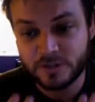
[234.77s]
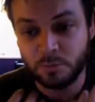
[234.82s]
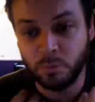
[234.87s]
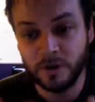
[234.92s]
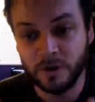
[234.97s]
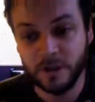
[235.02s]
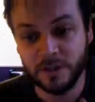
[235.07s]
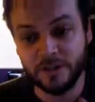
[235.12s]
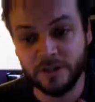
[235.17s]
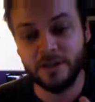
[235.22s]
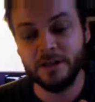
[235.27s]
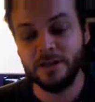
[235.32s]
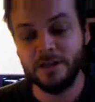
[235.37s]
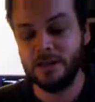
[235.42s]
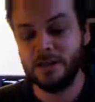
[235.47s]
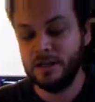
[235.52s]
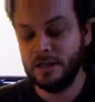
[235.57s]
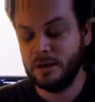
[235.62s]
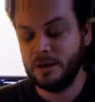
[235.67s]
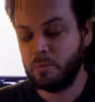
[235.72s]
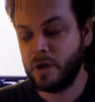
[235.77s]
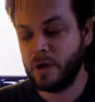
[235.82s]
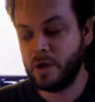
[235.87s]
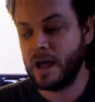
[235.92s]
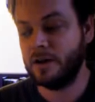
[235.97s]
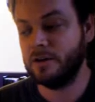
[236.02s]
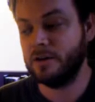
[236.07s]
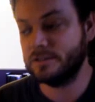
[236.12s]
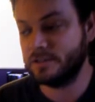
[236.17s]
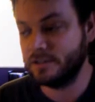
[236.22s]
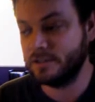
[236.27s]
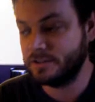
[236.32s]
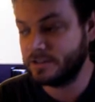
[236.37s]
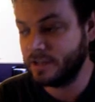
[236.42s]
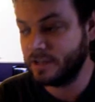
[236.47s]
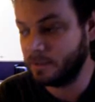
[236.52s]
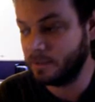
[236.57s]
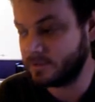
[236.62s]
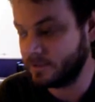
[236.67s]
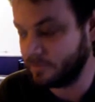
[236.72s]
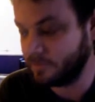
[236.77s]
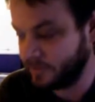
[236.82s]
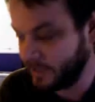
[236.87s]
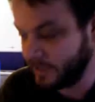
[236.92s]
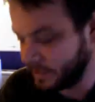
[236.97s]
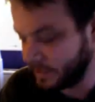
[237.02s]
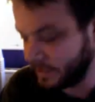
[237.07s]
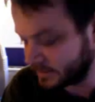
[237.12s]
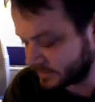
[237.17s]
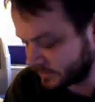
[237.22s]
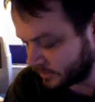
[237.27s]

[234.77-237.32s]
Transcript: breathing patterns, these types of things.